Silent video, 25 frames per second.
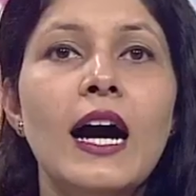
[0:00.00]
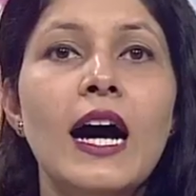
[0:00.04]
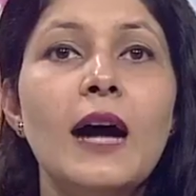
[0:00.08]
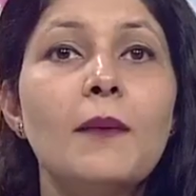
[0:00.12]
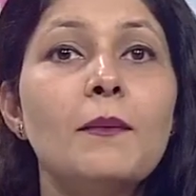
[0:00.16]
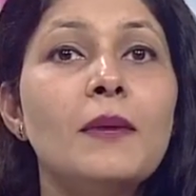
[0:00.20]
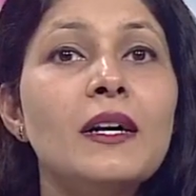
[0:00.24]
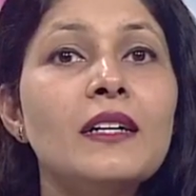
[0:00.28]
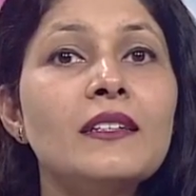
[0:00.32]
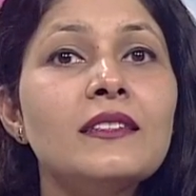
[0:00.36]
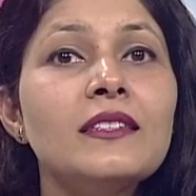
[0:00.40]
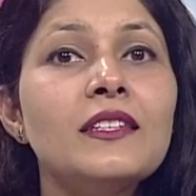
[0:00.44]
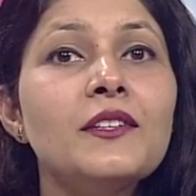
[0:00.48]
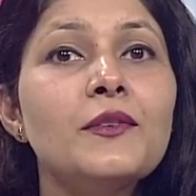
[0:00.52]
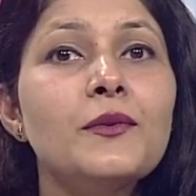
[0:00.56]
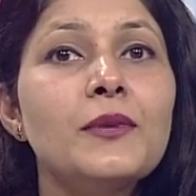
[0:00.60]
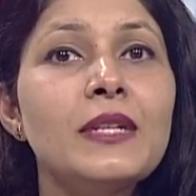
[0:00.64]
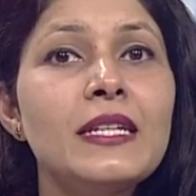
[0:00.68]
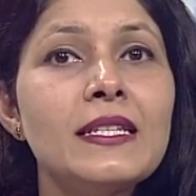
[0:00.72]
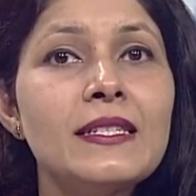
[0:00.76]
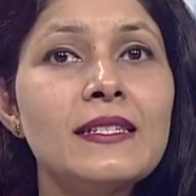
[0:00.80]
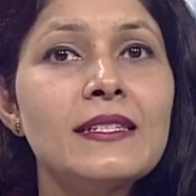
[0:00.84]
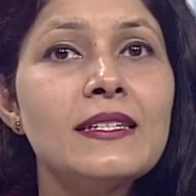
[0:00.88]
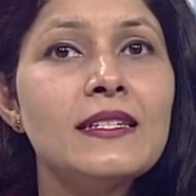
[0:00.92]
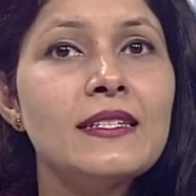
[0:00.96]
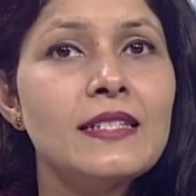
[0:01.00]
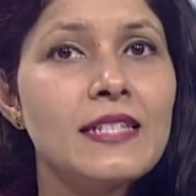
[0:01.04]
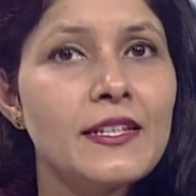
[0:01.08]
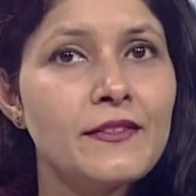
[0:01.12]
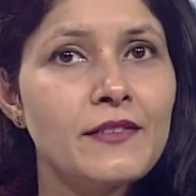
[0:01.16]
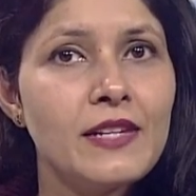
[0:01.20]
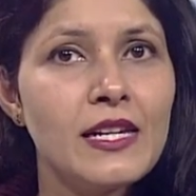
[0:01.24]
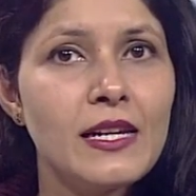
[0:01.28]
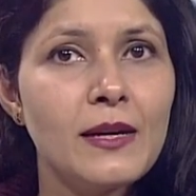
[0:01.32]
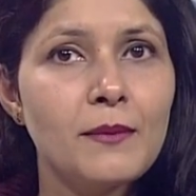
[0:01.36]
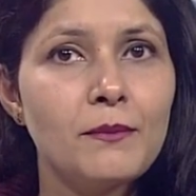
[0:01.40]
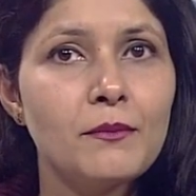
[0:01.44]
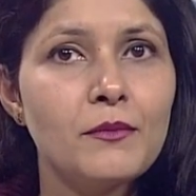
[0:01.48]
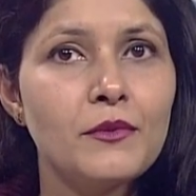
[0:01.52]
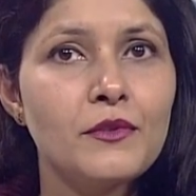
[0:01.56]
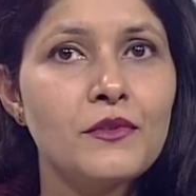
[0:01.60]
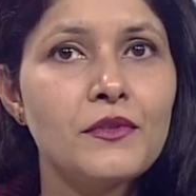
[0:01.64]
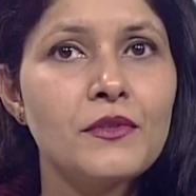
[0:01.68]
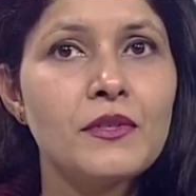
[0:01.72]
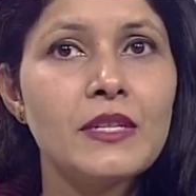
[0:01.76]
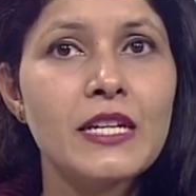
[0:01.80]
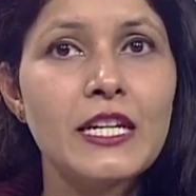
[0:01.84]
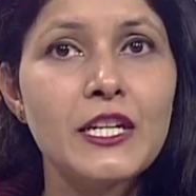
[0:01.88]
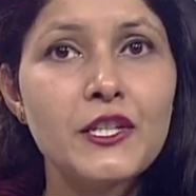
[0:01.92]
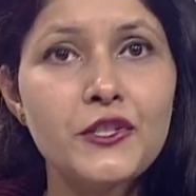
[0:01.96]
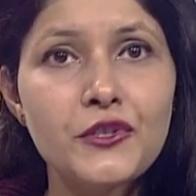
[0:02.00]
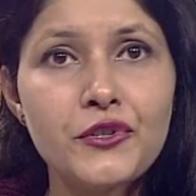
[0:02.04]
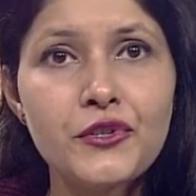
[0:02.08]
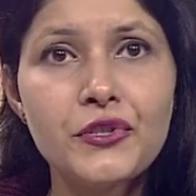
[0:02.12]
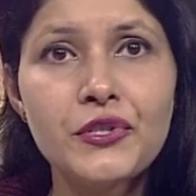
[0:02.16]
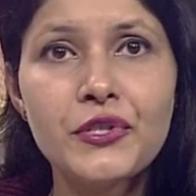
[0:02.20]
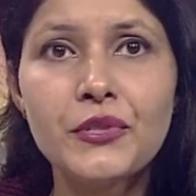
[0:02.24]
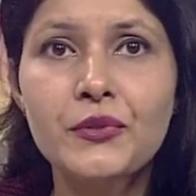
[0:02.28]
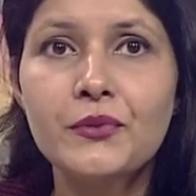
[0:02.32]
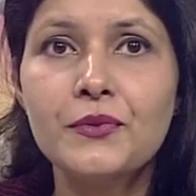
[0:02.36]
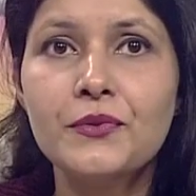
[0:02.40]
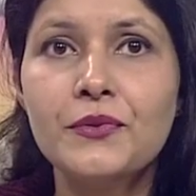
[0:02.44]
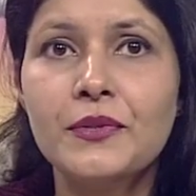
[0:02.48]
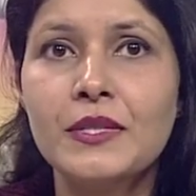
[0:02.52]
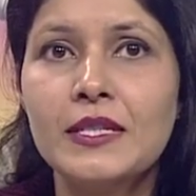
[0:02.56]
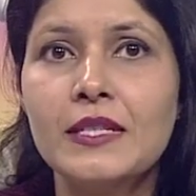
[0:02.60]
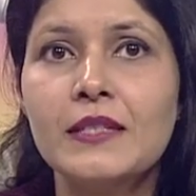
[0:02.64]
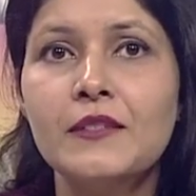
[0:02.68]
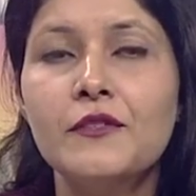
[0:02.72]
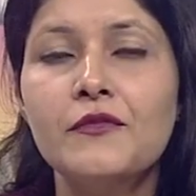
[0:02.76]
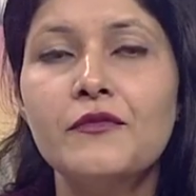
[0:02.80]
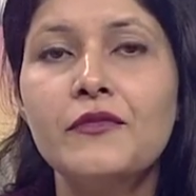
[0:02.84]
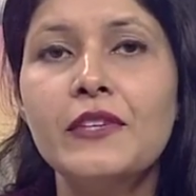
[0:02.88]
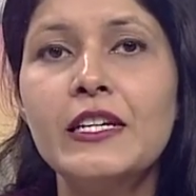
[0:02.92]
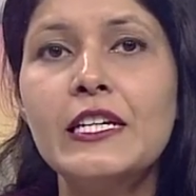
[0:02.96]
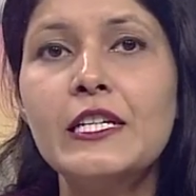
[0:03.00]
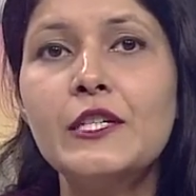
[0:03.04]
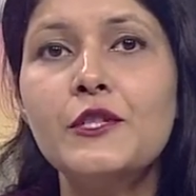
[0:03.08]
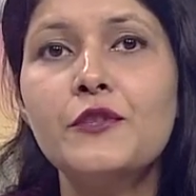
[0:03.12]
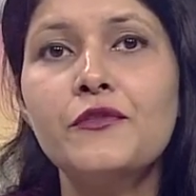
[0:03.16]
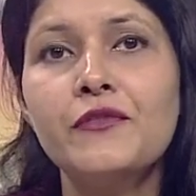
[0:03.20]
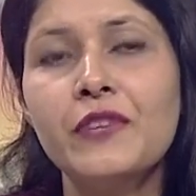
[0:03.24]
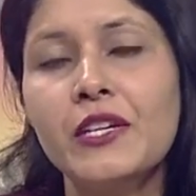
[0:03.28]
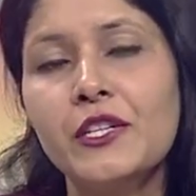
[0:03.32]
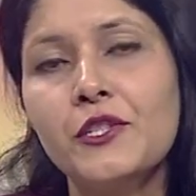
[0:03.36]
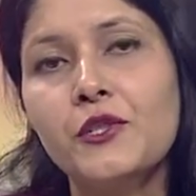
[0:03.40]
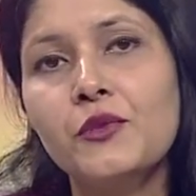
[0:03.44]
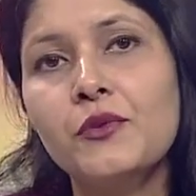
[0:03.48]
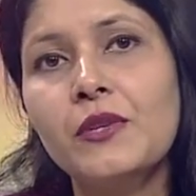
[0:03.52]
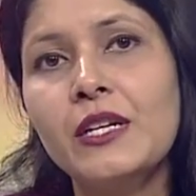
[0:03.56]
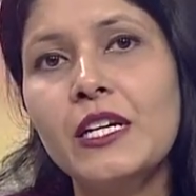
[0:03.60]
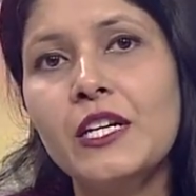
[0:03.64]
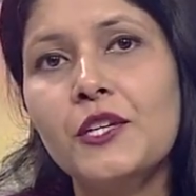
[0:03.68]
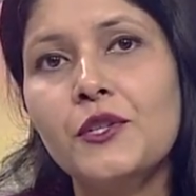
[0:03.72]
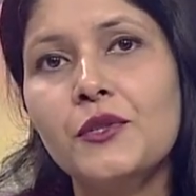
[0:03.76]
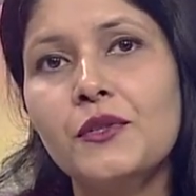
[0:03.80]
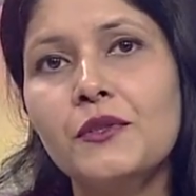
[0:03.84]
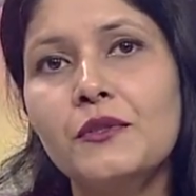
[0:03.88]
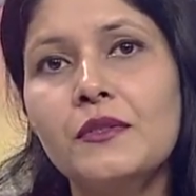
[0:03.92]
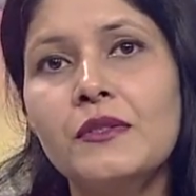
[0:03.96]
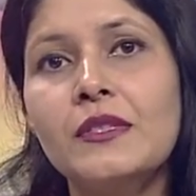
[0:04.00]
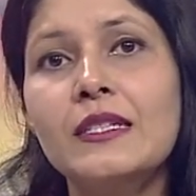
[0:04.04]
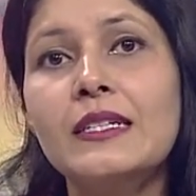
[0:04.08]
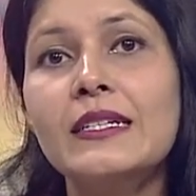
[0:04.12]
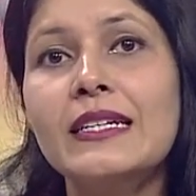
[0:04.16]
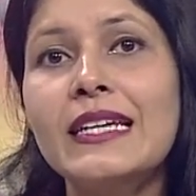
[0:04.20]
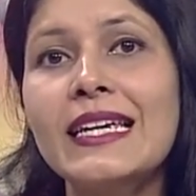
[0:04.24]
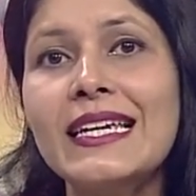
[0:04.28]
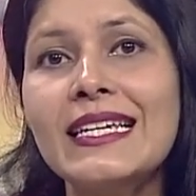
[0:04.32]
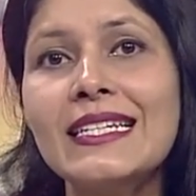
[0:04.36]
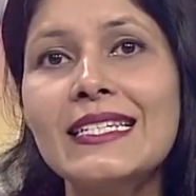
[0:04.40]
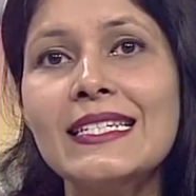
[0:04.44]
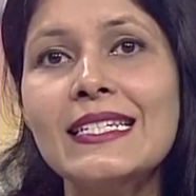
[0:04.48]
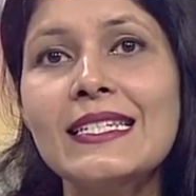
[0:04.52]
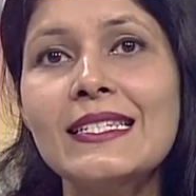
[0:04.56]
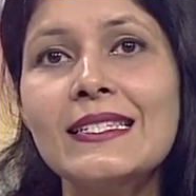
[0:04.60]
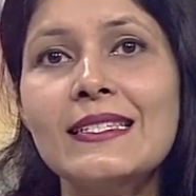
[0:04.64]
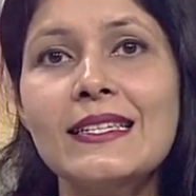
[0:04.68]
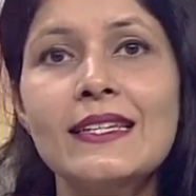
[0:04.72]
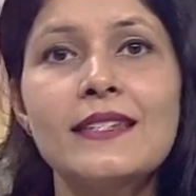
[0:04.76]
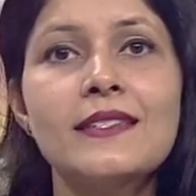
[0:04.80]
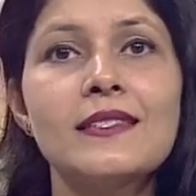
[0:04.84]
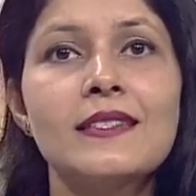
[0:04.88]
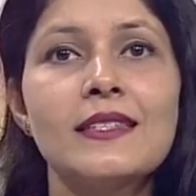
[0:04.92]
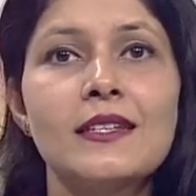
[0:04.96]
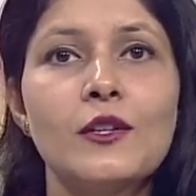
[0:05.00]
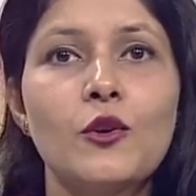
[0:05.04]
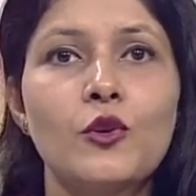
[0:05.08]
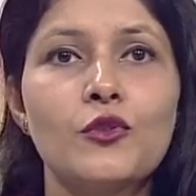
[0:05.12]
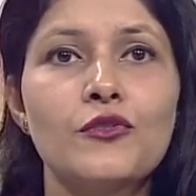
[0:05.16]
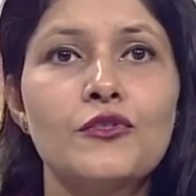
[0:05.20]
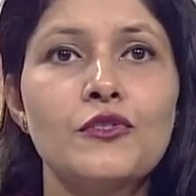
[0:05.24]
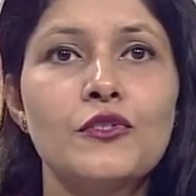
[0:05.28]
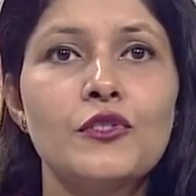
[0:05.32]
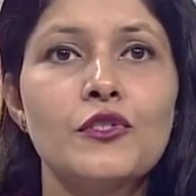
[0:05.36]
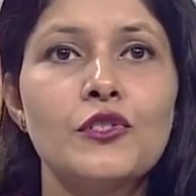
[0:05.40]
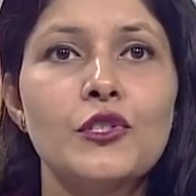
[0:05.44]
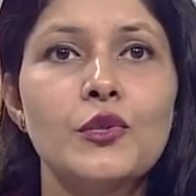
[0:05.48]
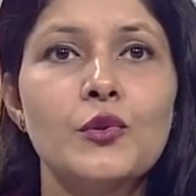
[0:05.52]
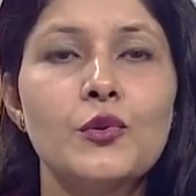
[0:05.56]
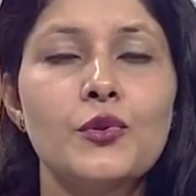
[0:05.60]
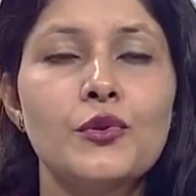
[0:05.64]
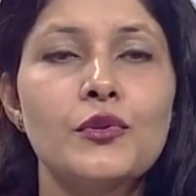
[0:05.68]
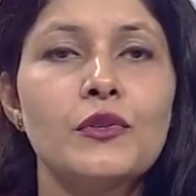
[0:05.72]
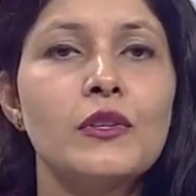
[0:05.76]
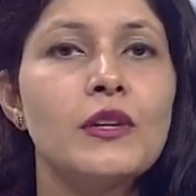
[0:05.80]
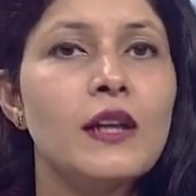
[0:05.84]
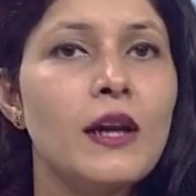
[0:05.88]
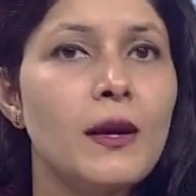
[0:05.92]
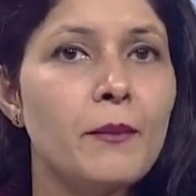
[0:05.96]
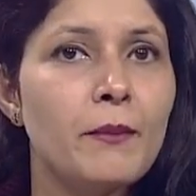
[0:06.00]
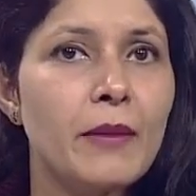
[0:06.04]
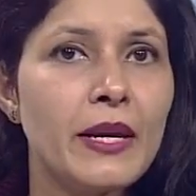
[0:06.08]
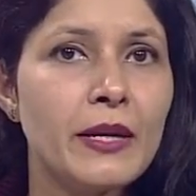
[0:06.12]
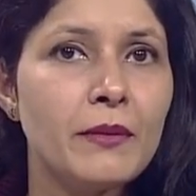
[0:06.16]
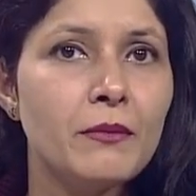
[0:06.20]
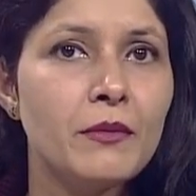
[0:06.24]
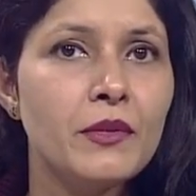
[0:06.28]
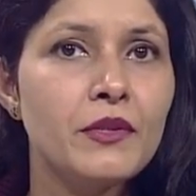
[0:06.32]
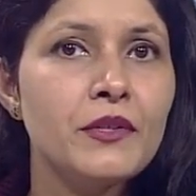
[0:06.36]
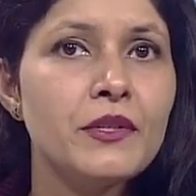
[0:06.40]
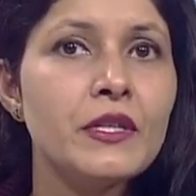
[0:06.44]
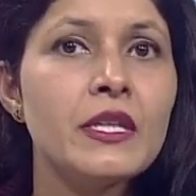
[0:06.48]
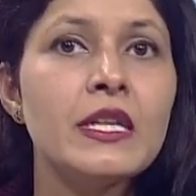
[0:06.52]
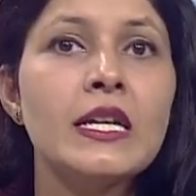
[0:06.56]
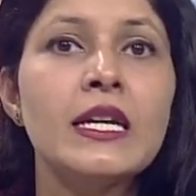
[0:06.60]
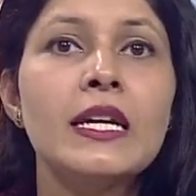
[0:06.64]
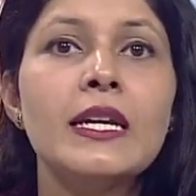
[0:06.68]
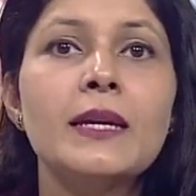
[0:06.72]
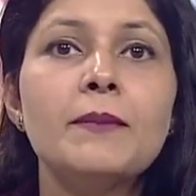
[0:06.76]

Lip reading: Among the recent developments introduced in the field of education, the 86th Constitutional Amendment,